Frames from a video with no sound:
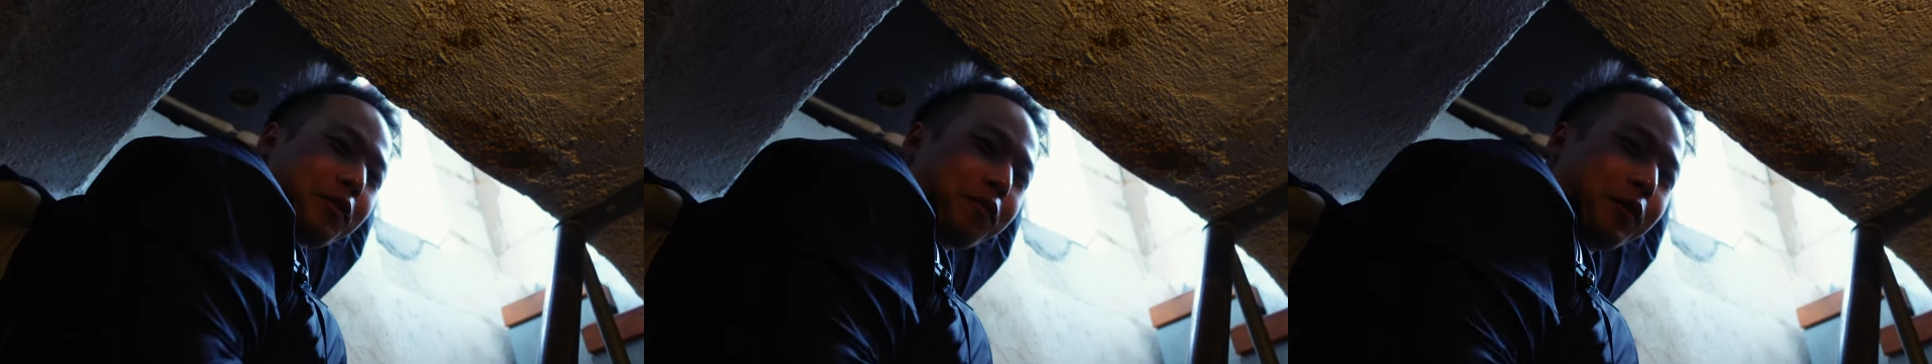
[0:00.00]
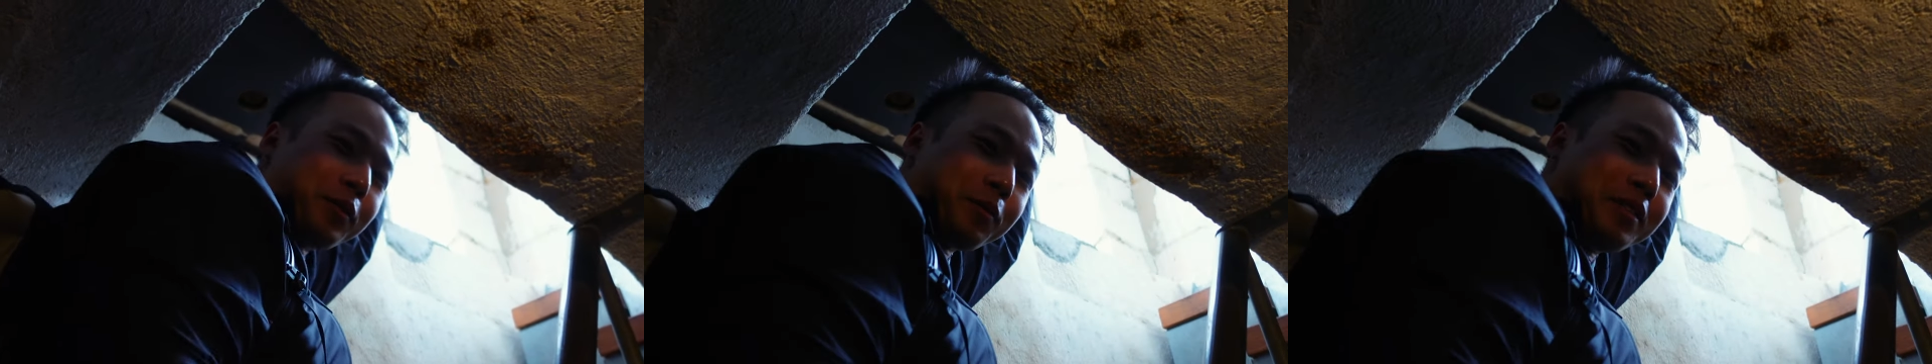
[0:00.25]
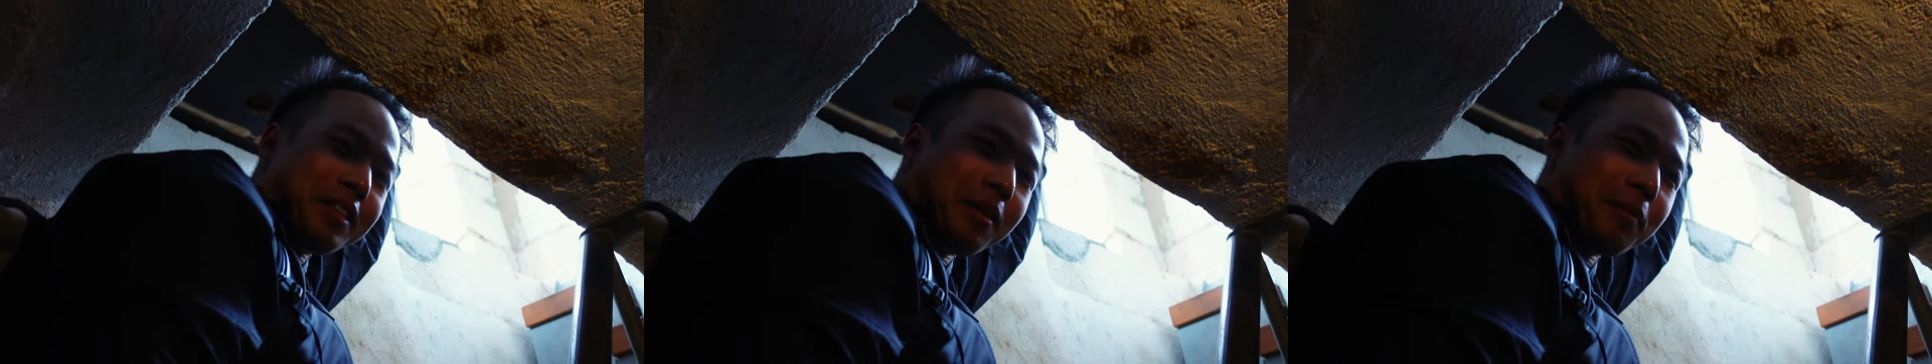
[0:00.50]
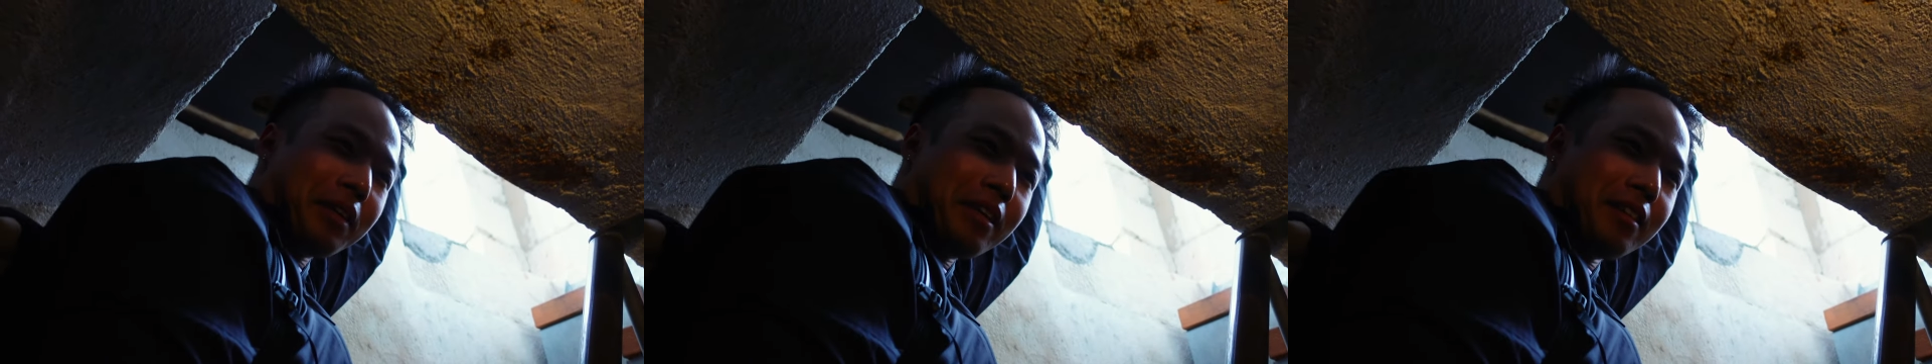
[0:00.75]
first ones up
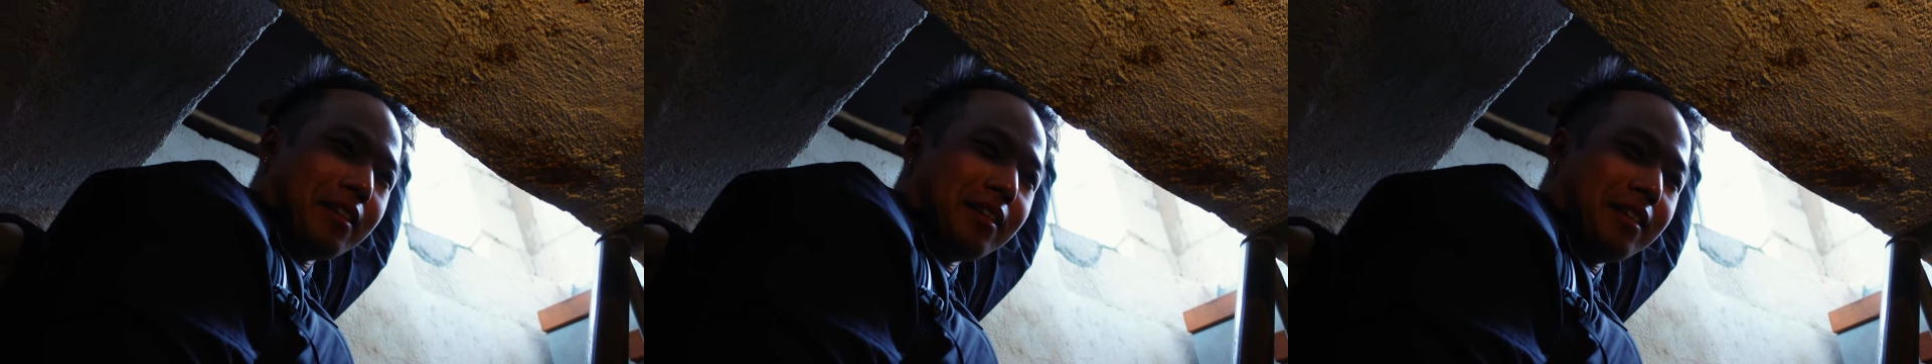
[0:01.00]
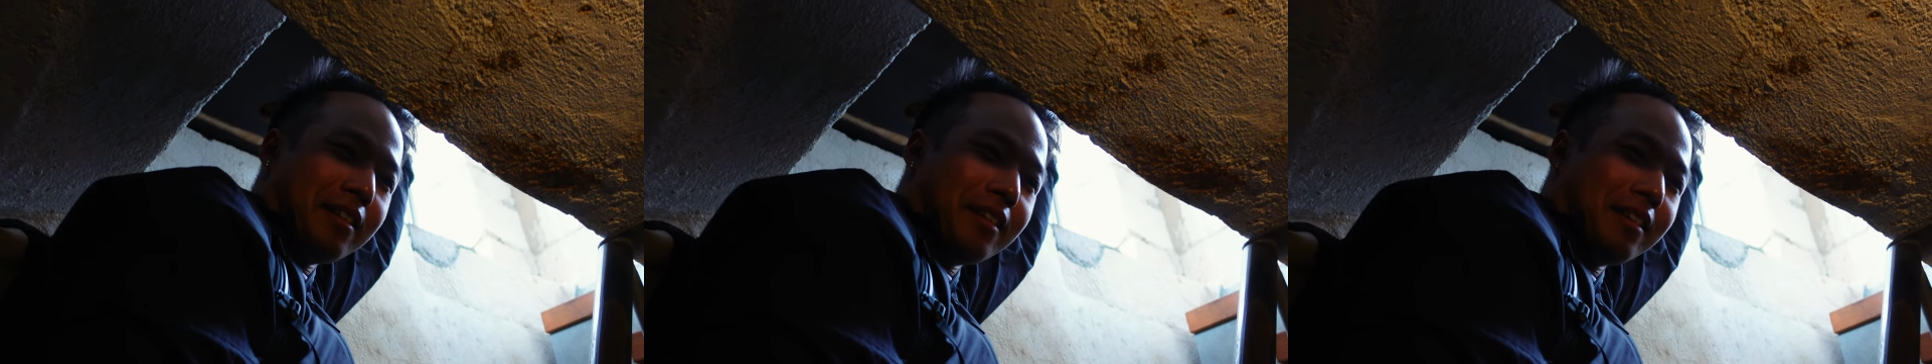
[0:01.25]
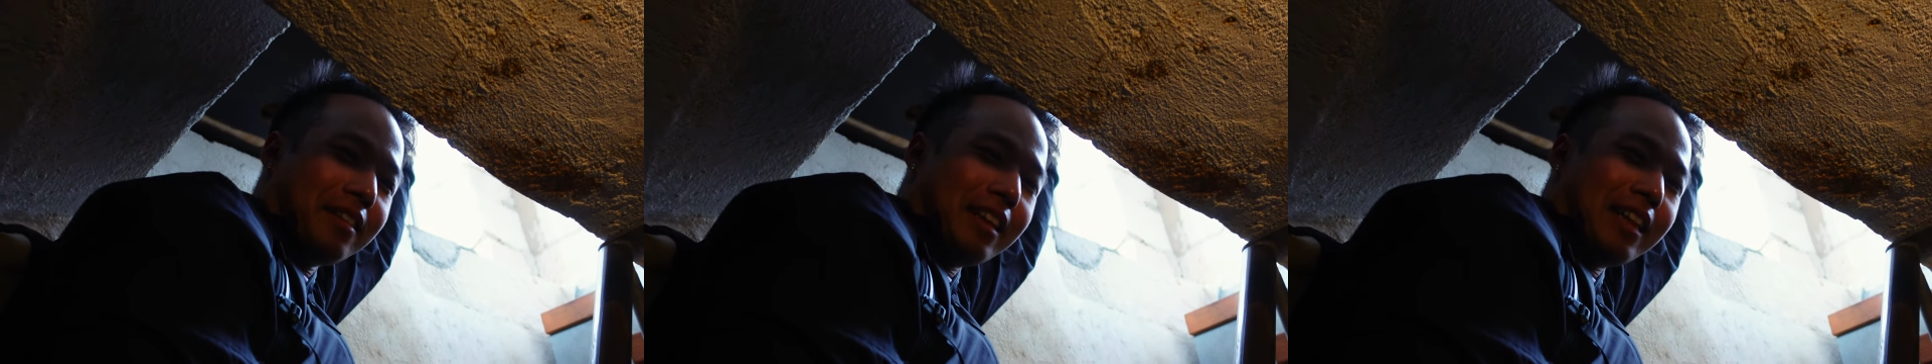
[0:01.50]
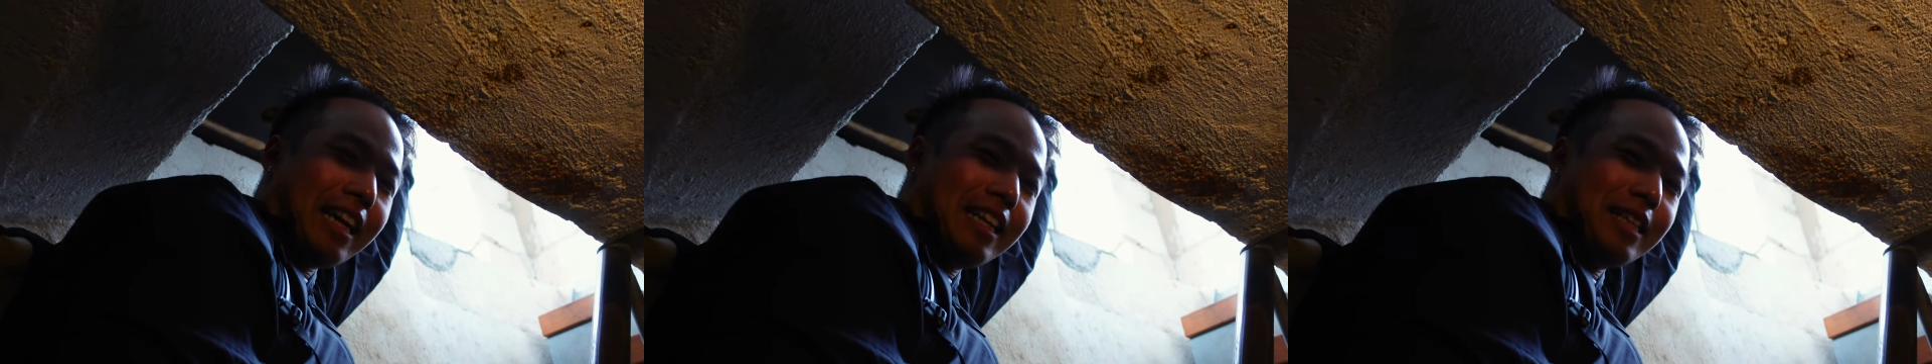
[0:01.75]
here, the
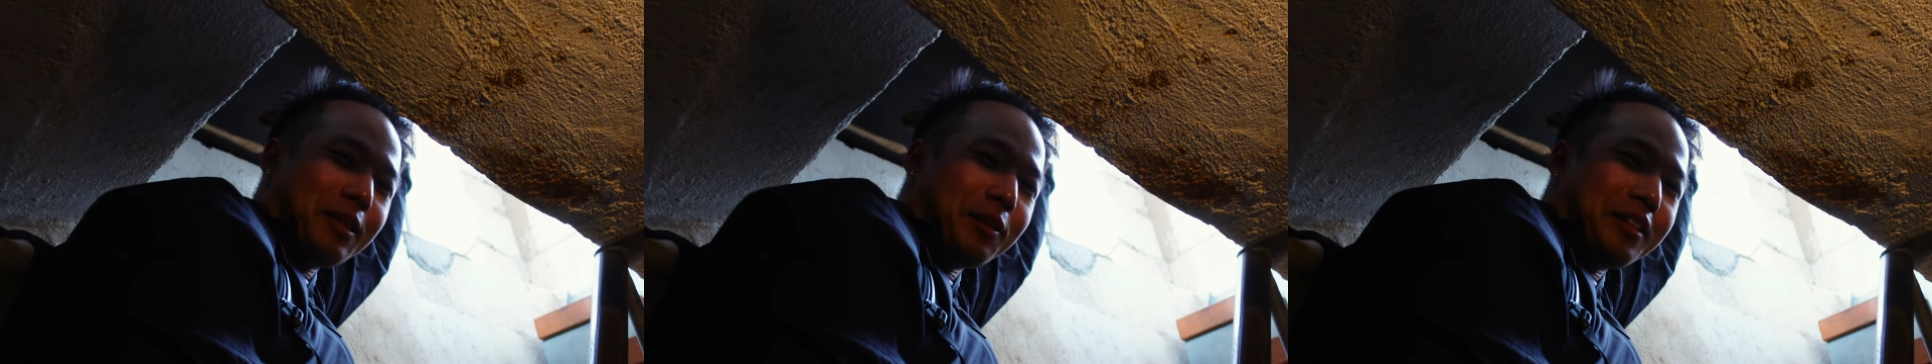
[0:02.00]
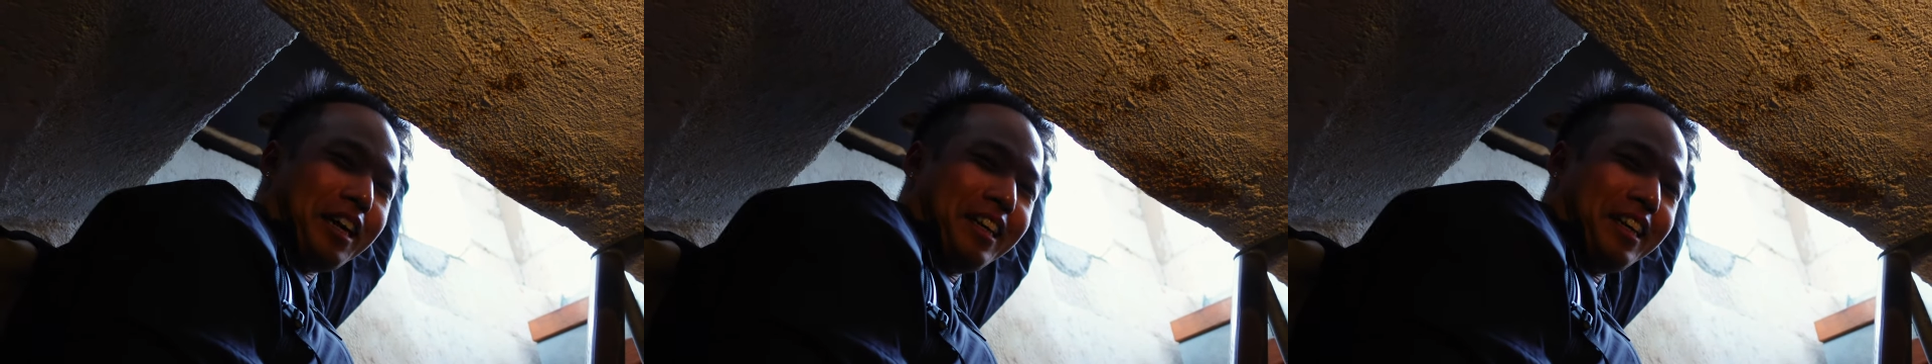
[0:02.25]
lady told